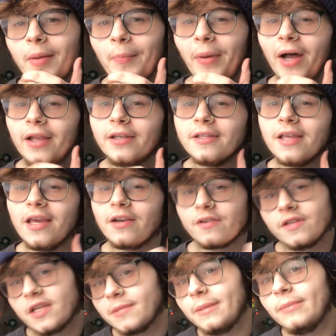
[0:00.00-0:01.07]
But
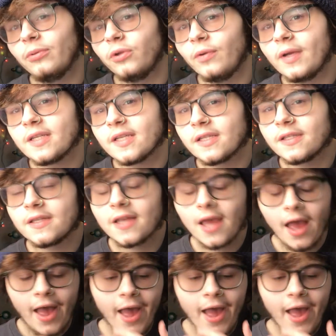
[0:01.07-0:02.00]
intersex people do exist,